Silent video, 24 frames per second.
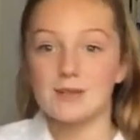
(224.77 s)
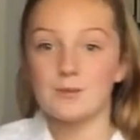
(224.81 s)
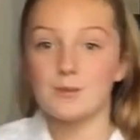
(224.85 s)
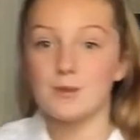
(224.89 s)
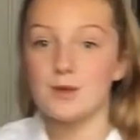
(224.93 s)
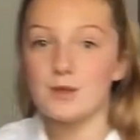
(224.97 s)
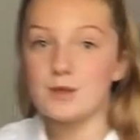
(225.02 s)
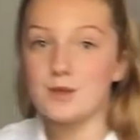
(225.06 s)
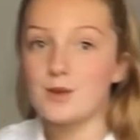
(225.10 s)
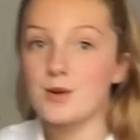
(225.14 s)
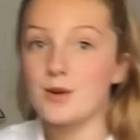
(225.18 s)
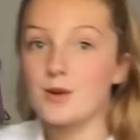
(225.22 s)
in the
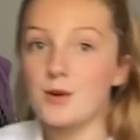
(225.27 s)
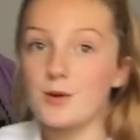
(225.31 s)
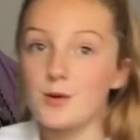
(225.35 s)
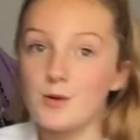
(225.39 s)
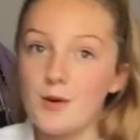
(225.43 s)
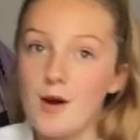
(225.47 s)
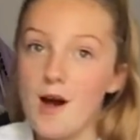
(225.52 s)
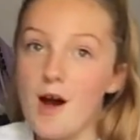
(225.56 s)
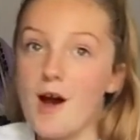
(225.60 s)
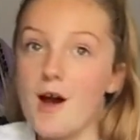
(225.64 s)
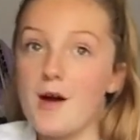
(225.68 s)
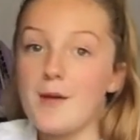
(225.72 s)

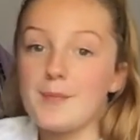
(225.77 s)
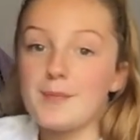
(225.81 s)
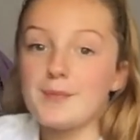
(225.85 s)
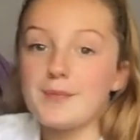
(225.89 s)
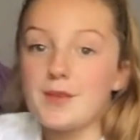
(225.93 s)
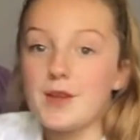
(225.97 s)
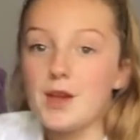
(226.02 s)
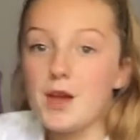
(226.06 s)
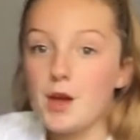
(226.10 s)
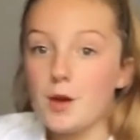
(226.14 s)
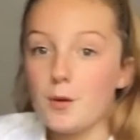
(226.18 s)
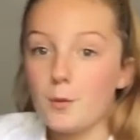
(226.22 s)
musical,
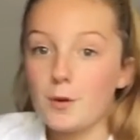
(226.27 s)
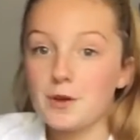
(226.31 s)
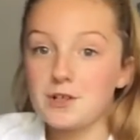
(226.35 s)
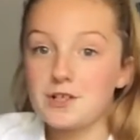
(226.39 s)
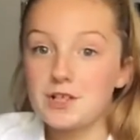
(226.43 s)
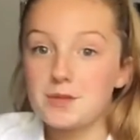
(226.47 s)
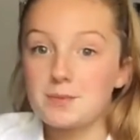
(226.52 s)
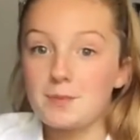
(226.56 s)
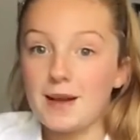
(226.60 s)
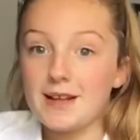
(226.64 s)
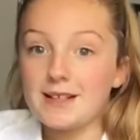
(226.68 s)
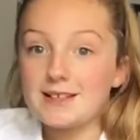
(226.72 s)
um,
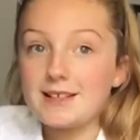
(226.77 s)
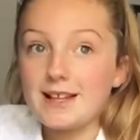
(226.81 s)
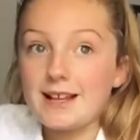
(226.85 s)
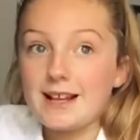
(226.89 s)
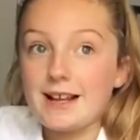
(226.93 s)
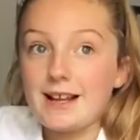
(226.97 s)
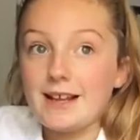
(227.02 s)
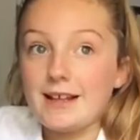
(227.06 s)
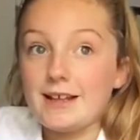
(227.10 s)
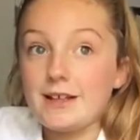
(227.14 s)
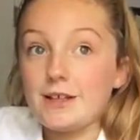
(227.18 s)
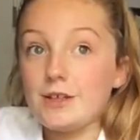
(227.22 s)
which is
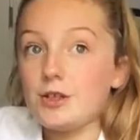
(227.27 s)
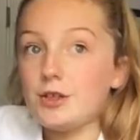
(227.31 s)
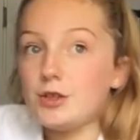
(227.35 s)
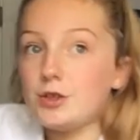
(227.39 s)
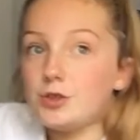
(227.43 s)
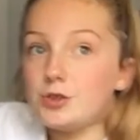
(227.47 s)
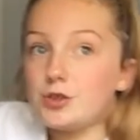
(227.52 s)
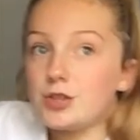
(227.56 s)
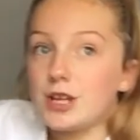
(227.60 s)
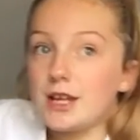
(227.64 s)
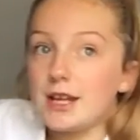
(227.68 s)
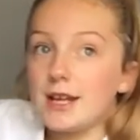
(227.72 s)
basically
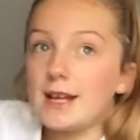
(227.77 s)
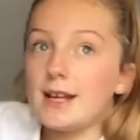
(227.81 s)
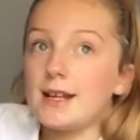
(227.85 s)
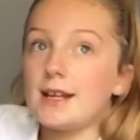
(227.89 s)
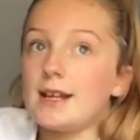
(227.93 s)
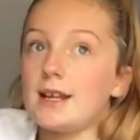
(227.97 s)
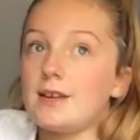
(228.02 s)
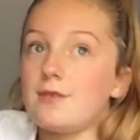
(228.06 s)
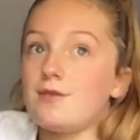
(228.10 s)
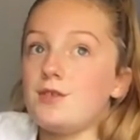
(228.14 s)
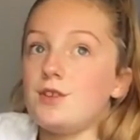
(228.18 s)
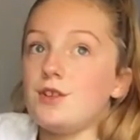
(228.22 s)

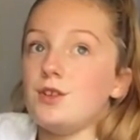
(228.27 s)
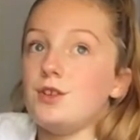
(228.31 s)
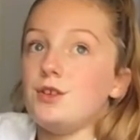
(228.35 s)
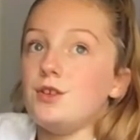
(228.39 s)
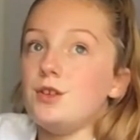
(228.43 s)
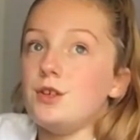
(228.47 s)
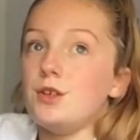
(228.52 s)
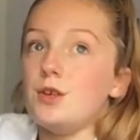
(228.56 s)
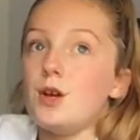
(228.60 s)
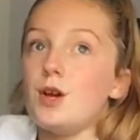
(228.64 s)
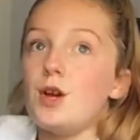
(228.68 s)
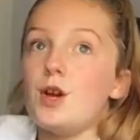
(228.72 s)
Eugene, if
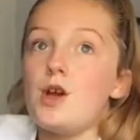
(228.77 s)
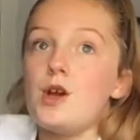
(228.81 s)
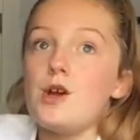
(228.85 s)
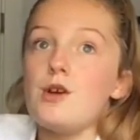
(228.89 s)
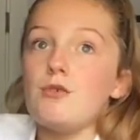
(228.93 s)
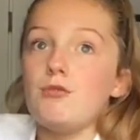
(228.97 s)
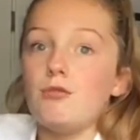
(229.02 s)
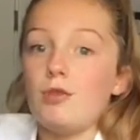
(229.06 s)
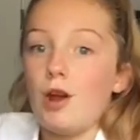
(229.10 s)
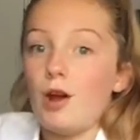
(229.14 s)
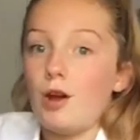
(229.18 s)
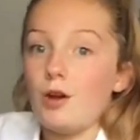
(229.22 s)
you
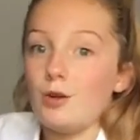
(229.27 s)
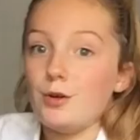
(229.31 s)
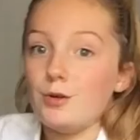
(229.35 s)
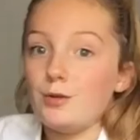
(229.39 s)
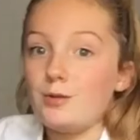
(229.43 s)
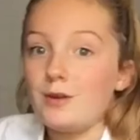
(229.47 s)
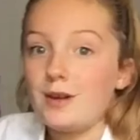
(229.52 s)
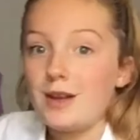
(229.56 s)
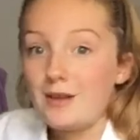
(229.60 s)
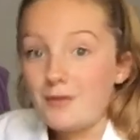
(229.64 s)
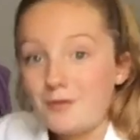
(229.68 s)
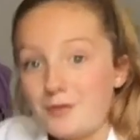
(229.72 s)
know,
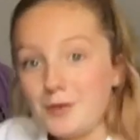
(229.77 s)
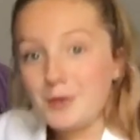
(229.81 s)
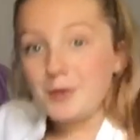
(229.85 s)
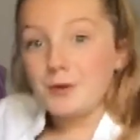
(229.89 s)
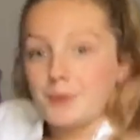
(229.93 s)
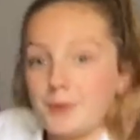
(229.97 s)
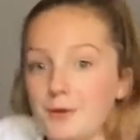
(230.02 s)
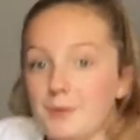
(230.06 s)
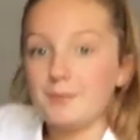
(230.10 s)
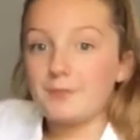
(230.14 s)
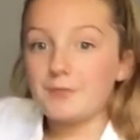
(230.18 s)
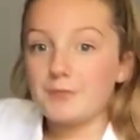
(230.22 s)
if
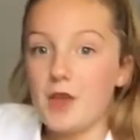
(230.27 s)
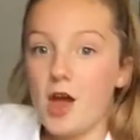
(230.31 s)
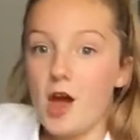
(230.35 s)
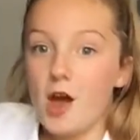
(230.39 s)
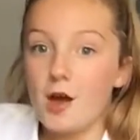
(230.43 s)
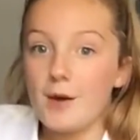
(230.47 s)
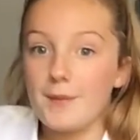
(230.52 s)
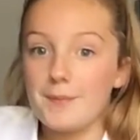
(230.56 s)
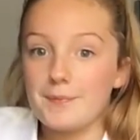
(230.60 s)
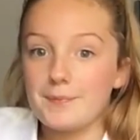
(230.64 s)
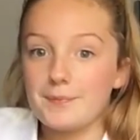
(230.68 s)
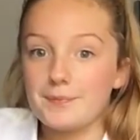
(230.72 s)
you
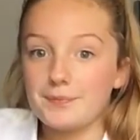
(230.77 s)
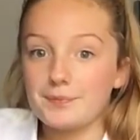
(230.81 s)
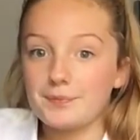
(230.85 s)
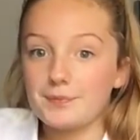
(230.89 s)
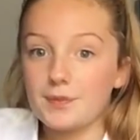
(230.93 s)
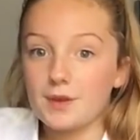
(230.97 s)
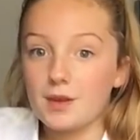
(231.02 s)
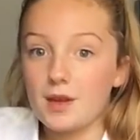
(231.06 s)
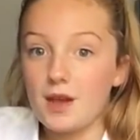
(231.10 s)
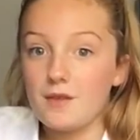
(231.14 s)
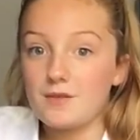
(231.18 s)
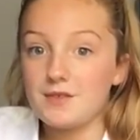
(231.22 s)
um,
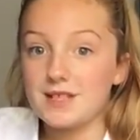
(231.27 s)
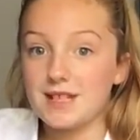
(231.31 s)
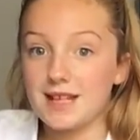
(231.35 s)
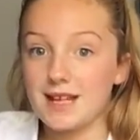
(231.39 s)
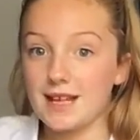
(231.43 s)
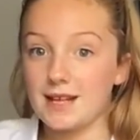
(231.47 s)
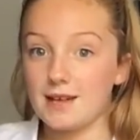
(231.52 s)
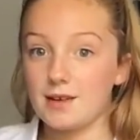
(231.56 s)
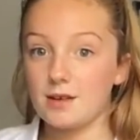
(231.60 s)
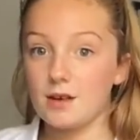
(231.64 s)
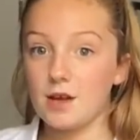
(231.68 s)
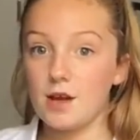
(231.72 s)
have
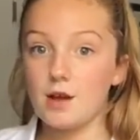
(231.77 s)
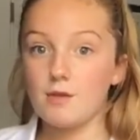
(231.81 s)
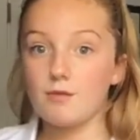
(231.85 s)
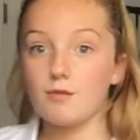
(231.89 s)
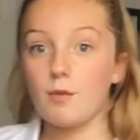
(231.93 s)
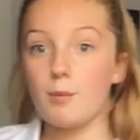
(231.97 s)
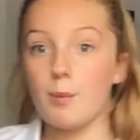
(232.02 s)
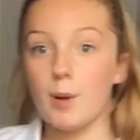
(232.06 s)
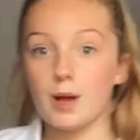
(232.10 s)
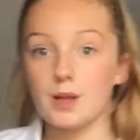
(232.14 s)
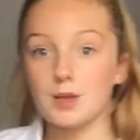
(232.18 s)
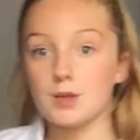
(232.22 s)
seen
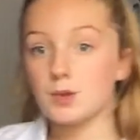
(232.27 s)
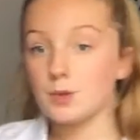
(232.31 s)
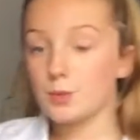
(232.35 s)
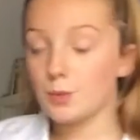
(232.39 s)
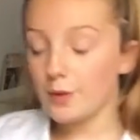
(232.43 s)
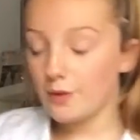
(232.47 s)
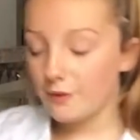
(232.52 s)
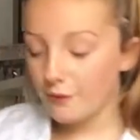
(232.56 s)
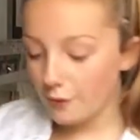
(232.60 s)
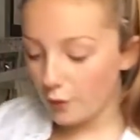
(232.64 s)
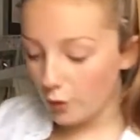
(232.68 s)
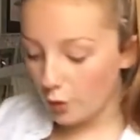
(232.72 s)
Rapunzel
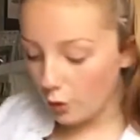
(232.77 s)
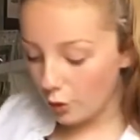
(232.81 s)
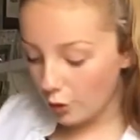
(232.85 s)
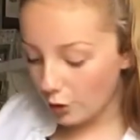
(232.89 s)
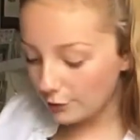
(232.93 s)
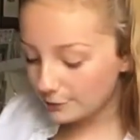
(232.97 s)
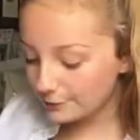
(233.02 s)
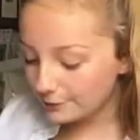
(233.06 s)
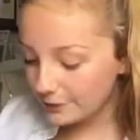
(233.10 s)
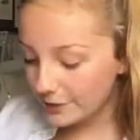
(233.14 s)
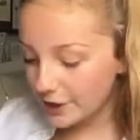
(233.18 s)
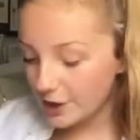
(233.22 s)
before,
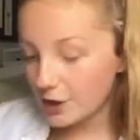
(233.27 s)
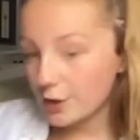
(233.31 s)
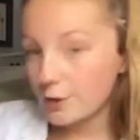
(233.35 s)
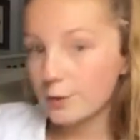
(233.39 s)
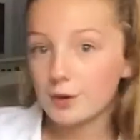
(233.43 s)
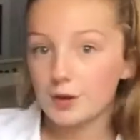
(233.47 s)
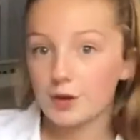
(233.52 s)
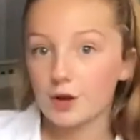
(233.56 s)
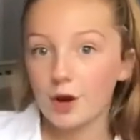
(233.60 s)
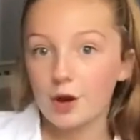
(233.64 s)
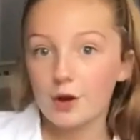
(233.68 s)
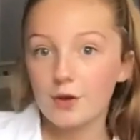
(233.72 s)
then you
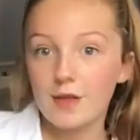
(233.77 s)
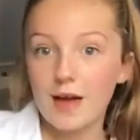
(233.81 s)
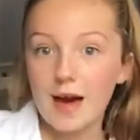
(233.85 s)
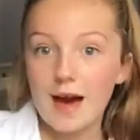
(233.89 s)
would know